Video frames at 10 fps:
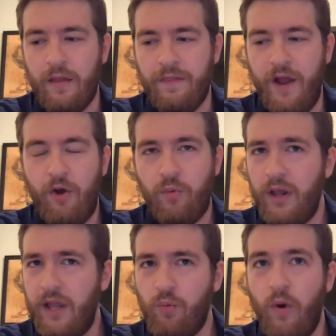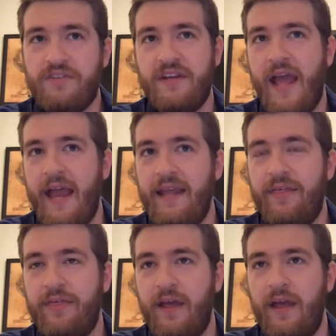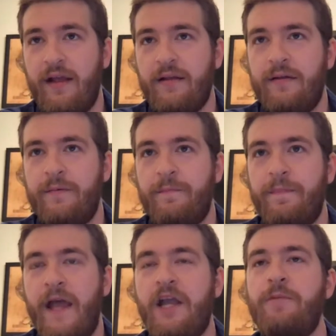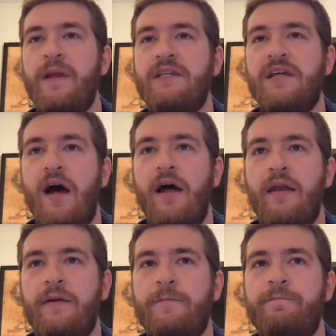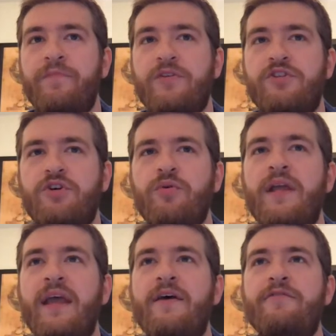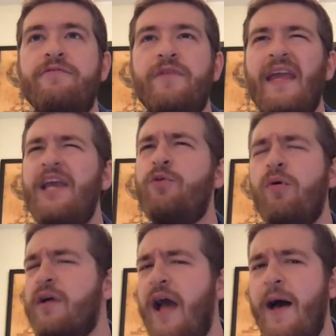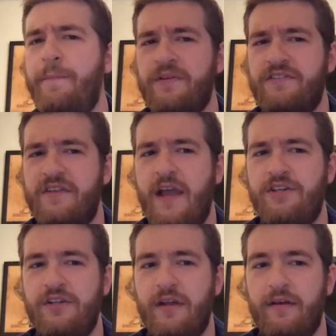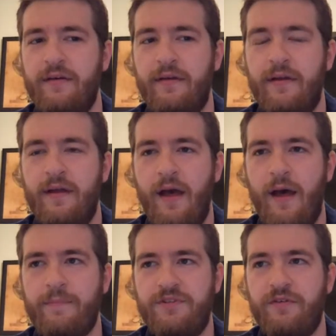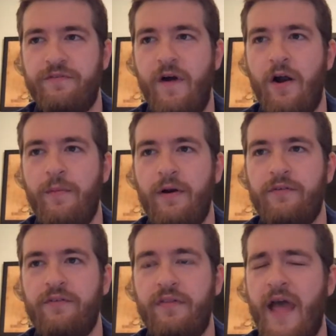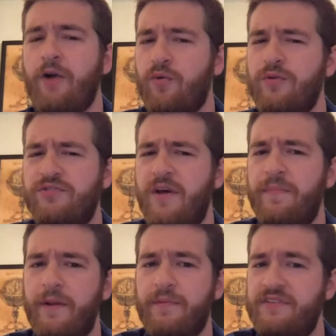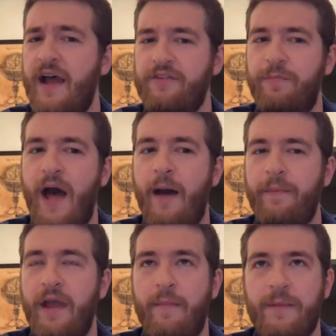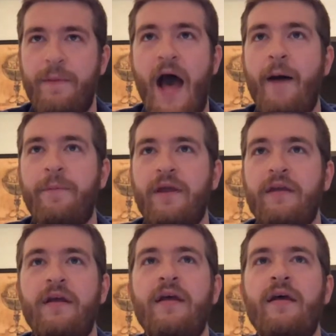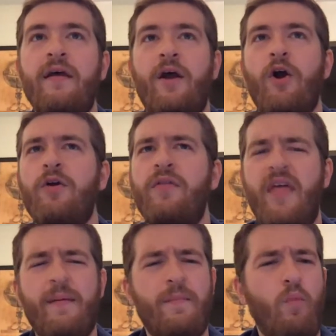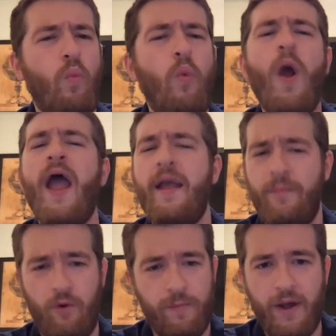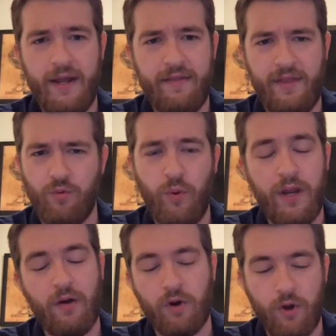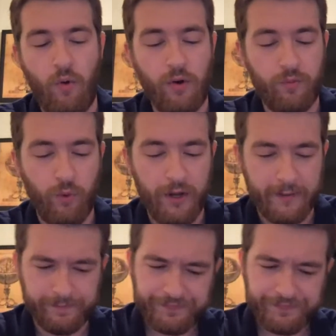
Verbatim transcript: there really wasn't anything that could be done to give equal compensation um, to farmers that grew something besides poppy. I mean, poppy earned them way more money than wheat or corn would.